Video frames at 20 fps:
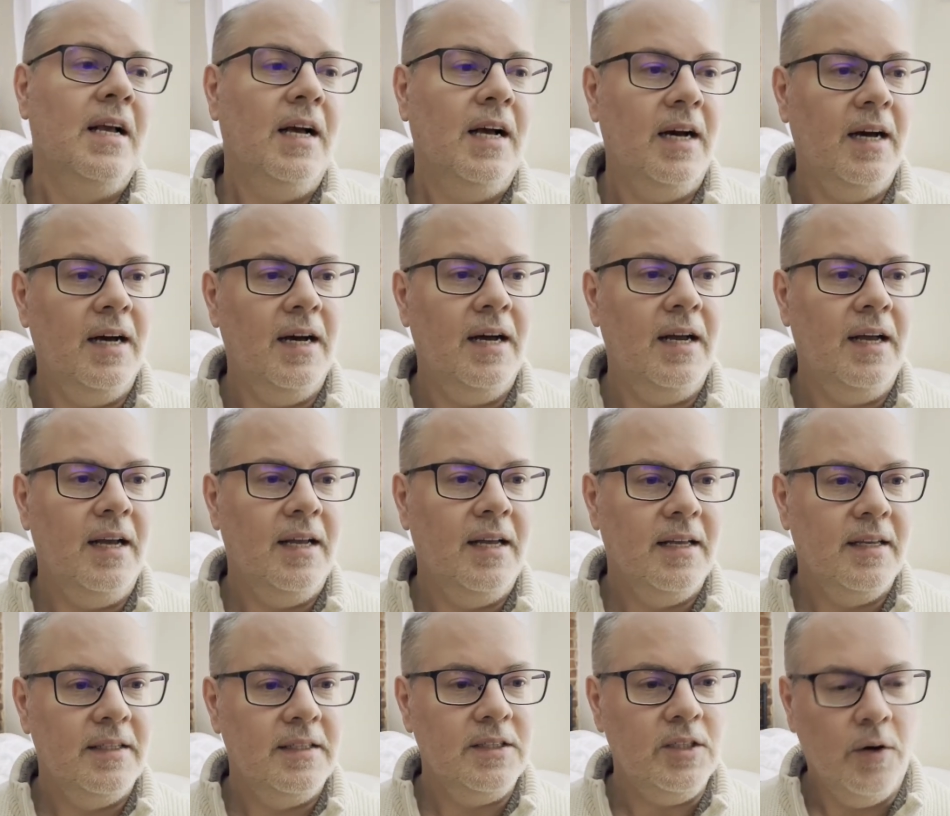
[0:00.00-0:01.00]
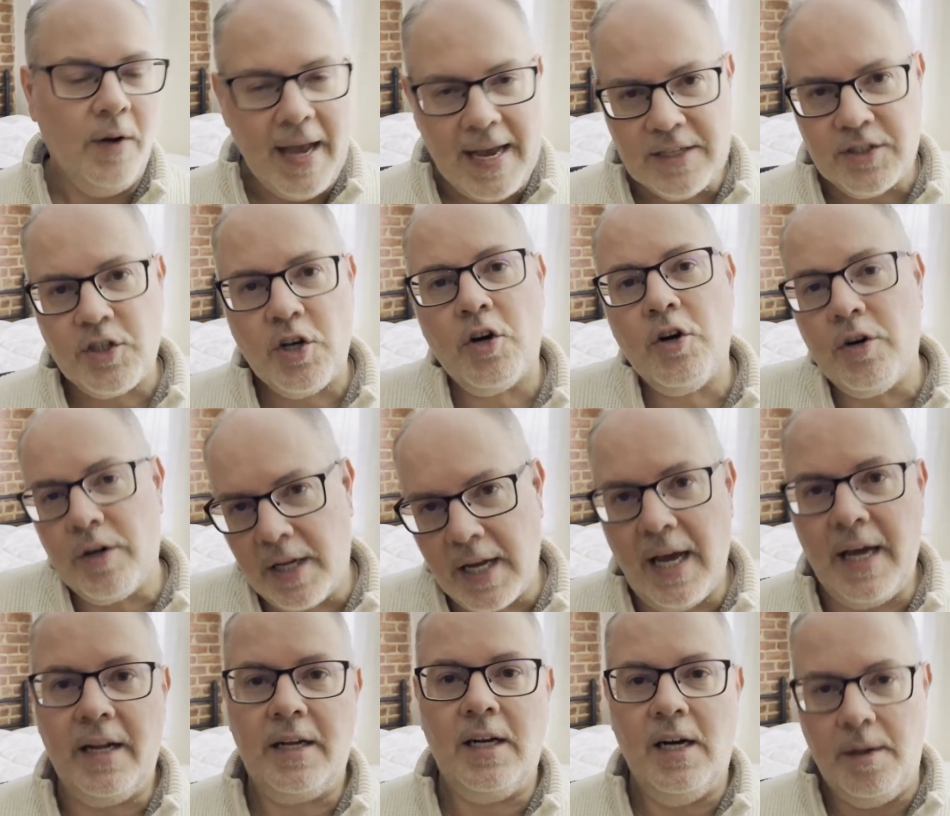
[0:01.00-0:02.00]
Uh, you know, asked her to
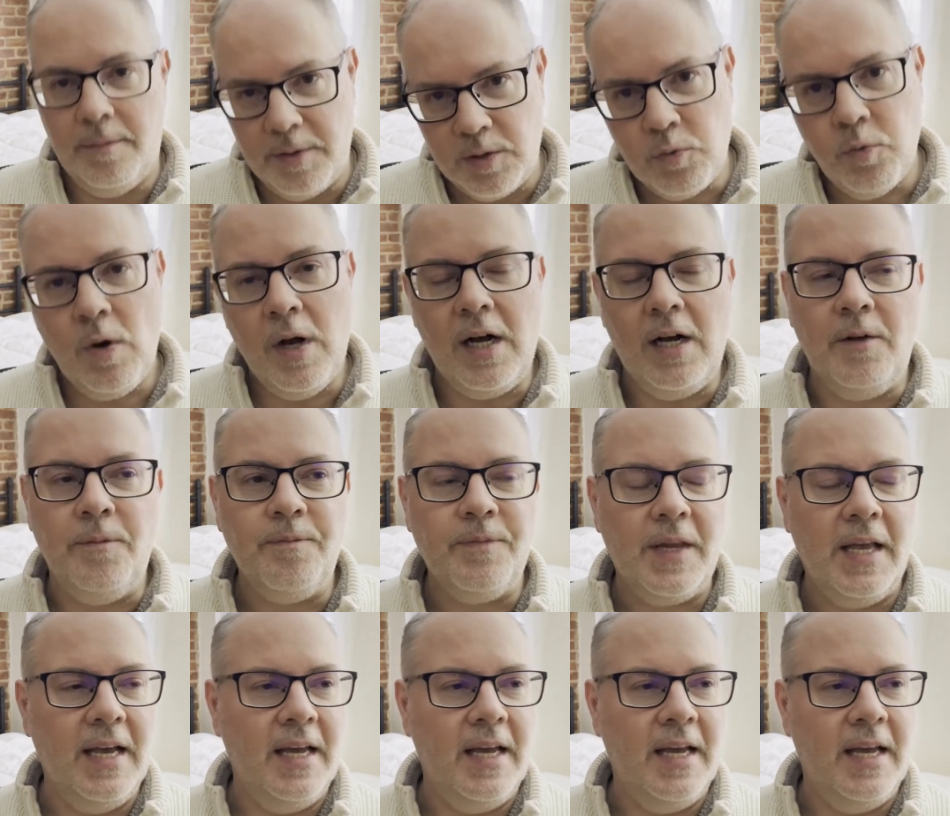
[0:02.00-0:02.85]
kind of come as well,